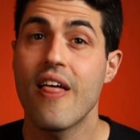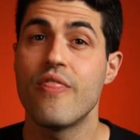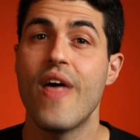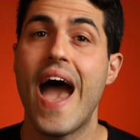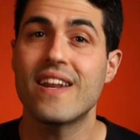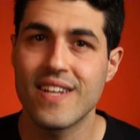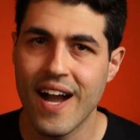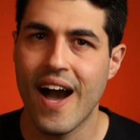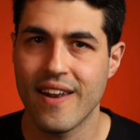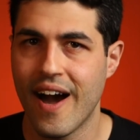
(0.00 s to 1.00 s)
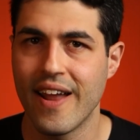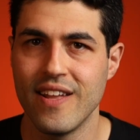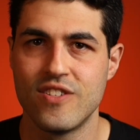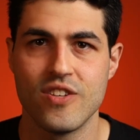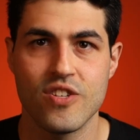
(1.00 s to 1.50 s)
That got
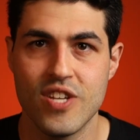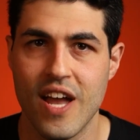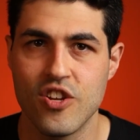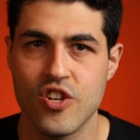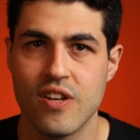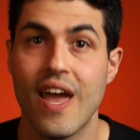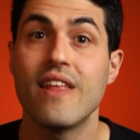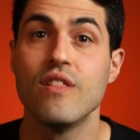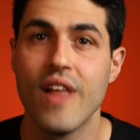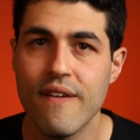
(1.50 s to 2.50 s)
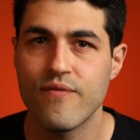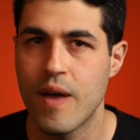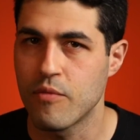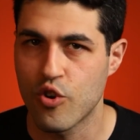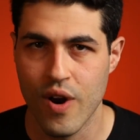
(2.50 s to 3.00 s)
audiences' attention and left
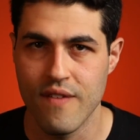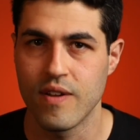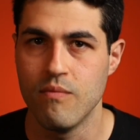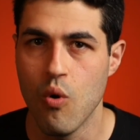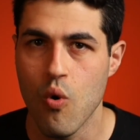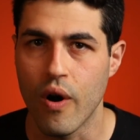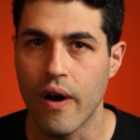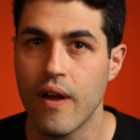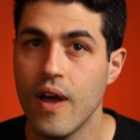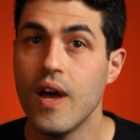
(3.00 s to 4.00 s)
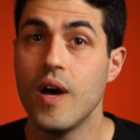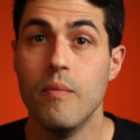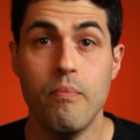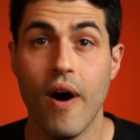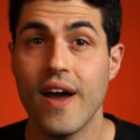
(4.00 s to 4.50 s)
them craving more.
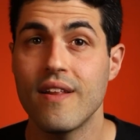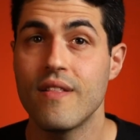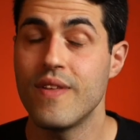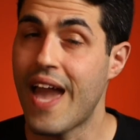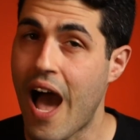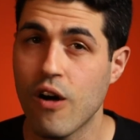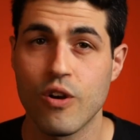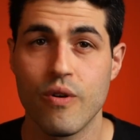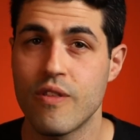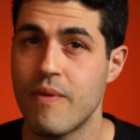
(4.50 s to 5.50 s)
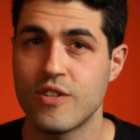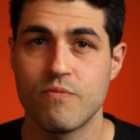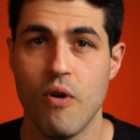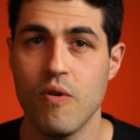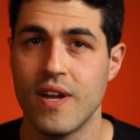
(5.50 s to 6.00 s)
But the algorithm has
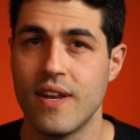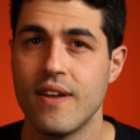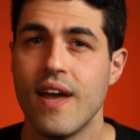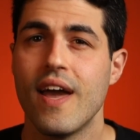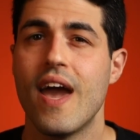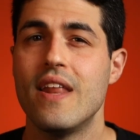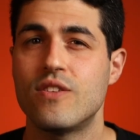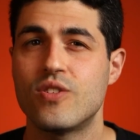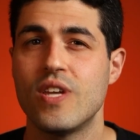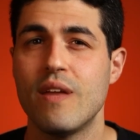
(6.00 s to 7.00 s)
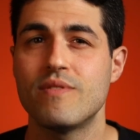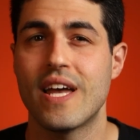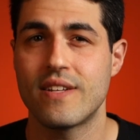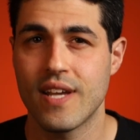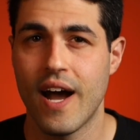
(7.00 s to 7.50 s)
spoken, and it seems
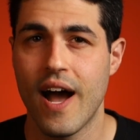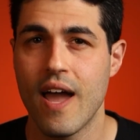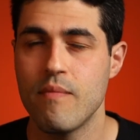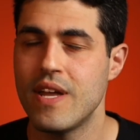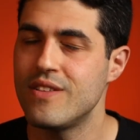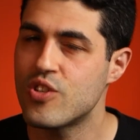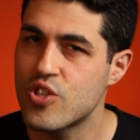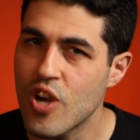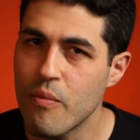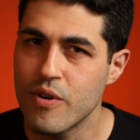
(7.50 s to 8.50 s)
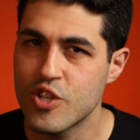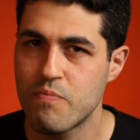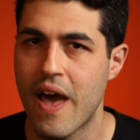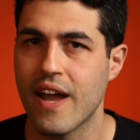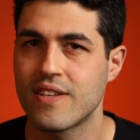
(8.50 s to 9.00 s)
that time, in some
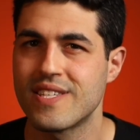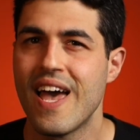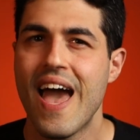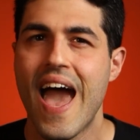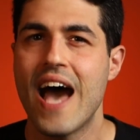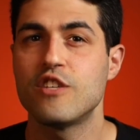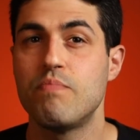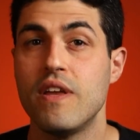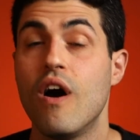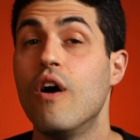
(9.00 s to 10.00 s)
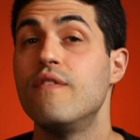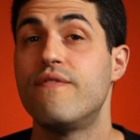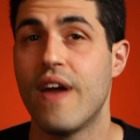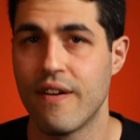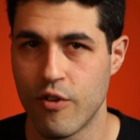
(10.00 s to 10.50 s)
respects, has been
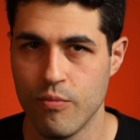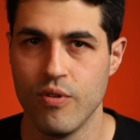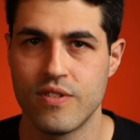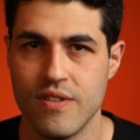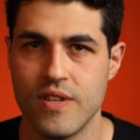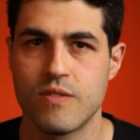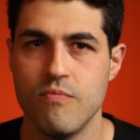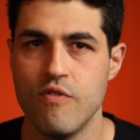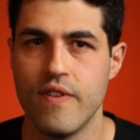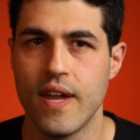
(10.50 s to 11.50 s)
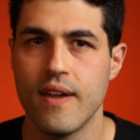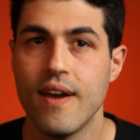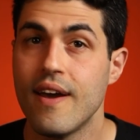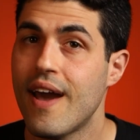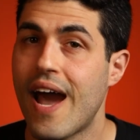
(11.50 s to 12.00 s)
unfavorable to this movie.
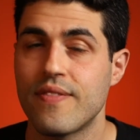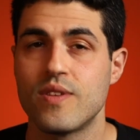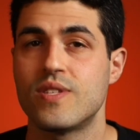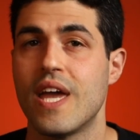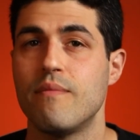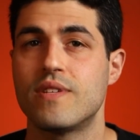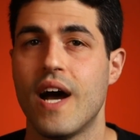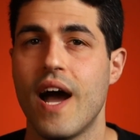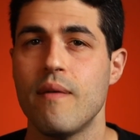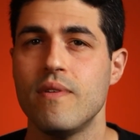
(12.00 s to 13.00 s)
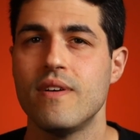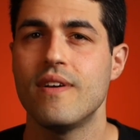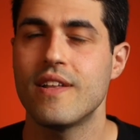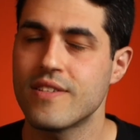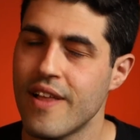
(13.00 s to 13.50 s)
At the same time,
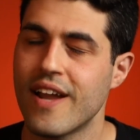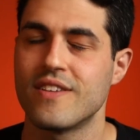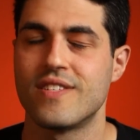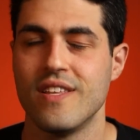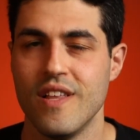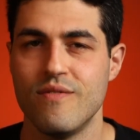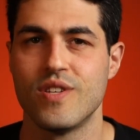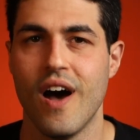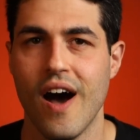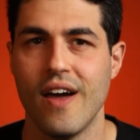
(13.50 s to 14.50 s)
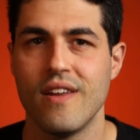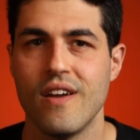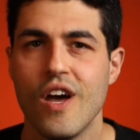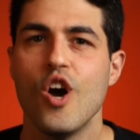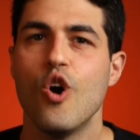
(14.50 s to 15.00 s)
its legacy lives on.
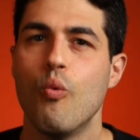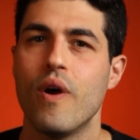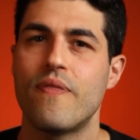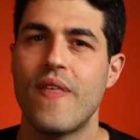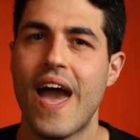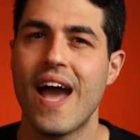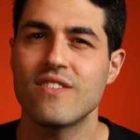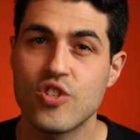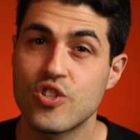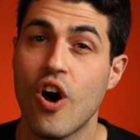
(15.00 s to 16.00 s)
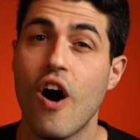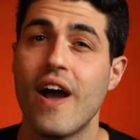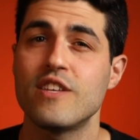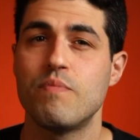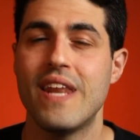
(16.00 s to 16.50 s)
With that, Saw
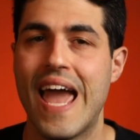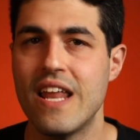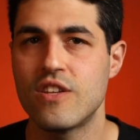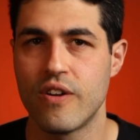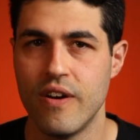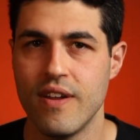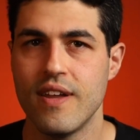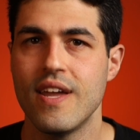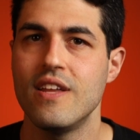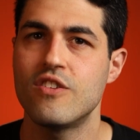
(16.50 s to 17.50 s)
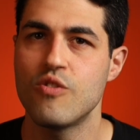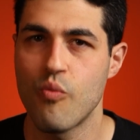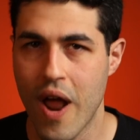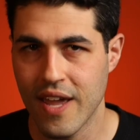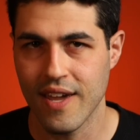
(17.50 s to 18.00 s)
has been entered into the
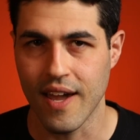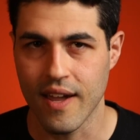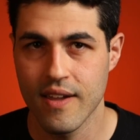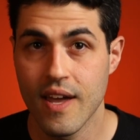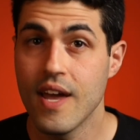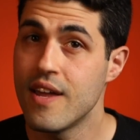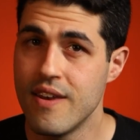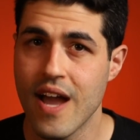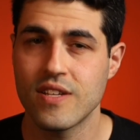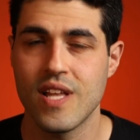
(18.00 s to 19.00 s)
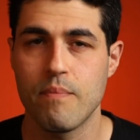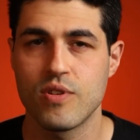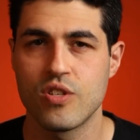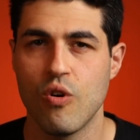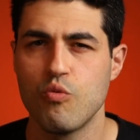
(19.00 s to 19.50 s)
ranking. Next
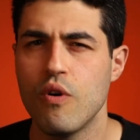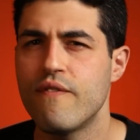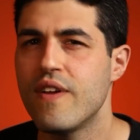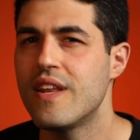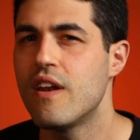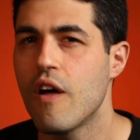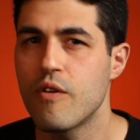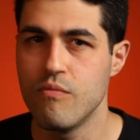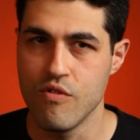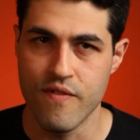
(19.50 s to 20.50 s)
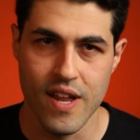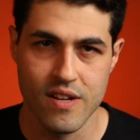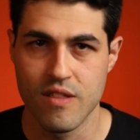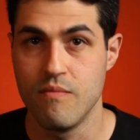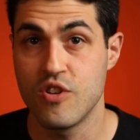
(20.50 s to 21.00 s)
episode, we'll feed another movie
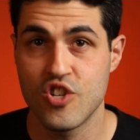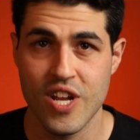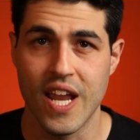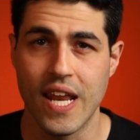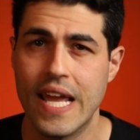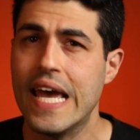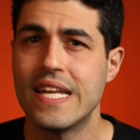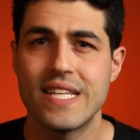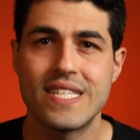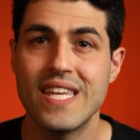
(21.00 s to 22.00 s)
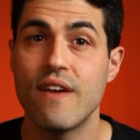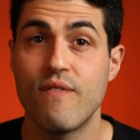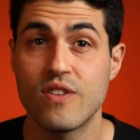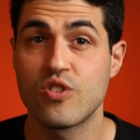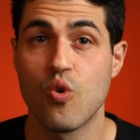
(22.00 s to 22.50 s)
into the machine to see if
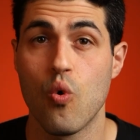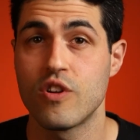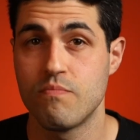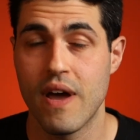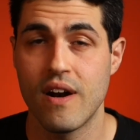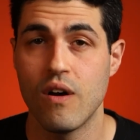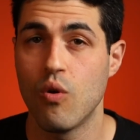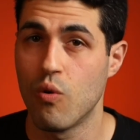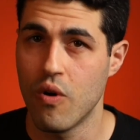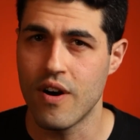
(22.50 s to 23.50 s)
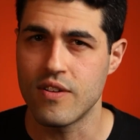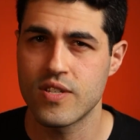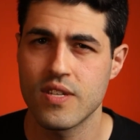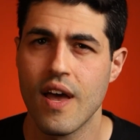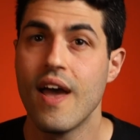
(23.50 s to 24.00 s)
it scores better or
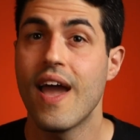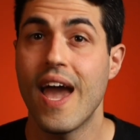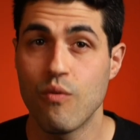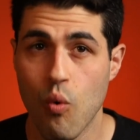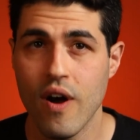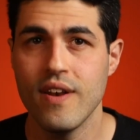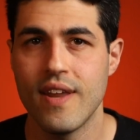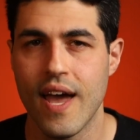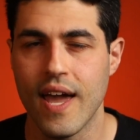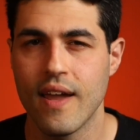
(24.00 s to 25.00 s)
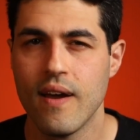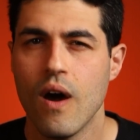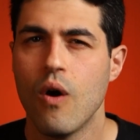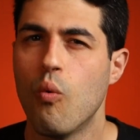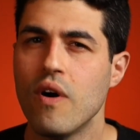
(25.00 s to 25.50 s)
worse. And one day,
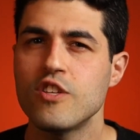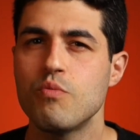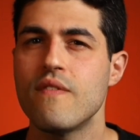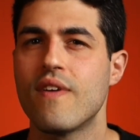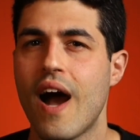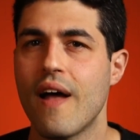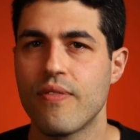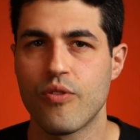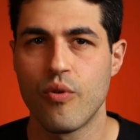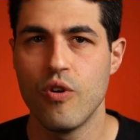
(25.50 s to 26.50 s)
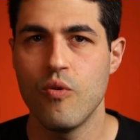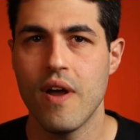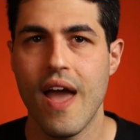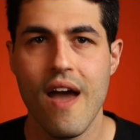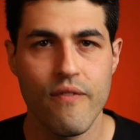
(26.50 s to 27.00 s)
once we've gotten through
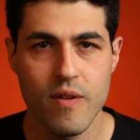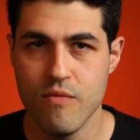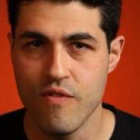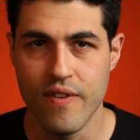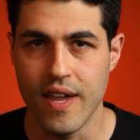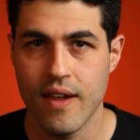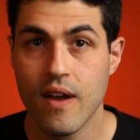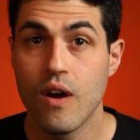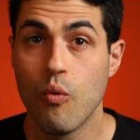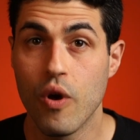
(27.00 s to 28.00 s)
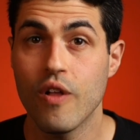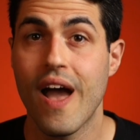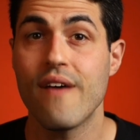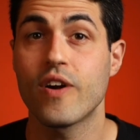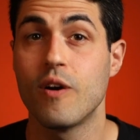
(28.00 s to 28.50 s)
every movie, we'll
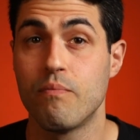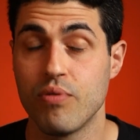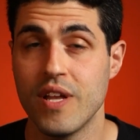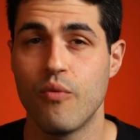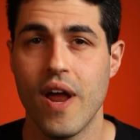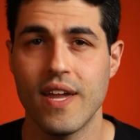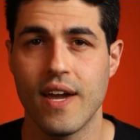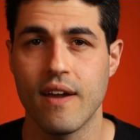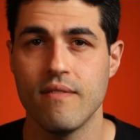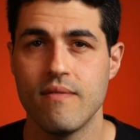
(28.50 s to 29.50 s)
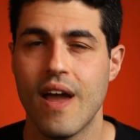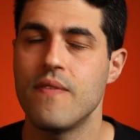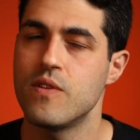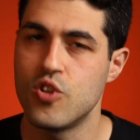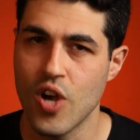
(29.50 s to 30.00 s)
have a complete ranking,
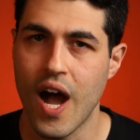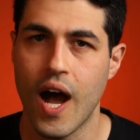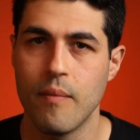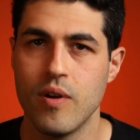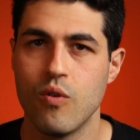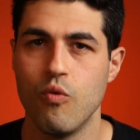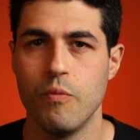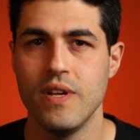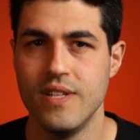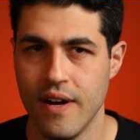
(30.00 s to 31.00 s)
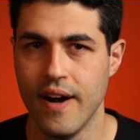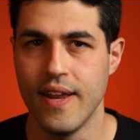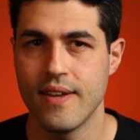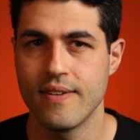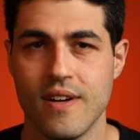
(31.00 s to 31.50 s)
and the job will be done.
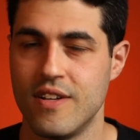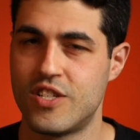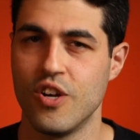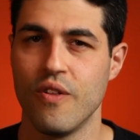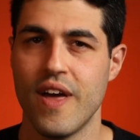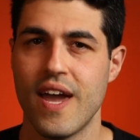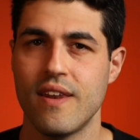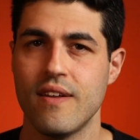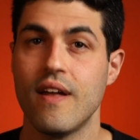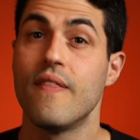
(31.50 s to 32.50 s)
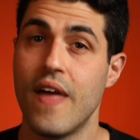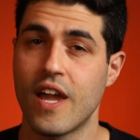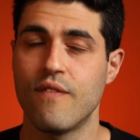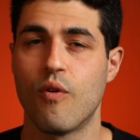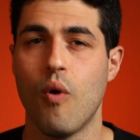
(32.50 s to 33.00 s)
Until then,
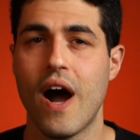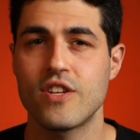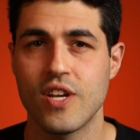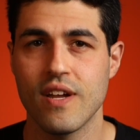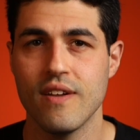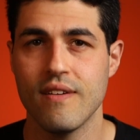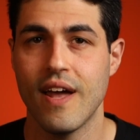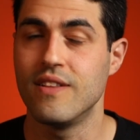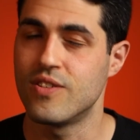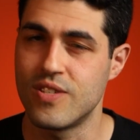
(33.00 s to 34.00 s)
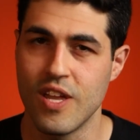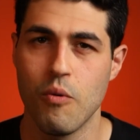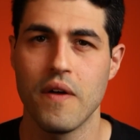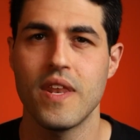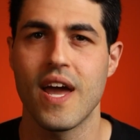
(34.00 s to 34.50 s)
thank you for watching, and see
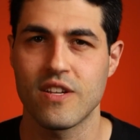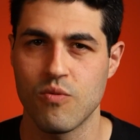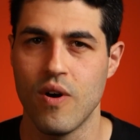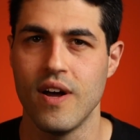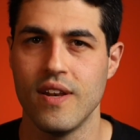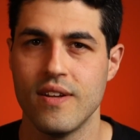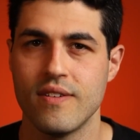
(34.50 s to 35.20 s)
you on the next one.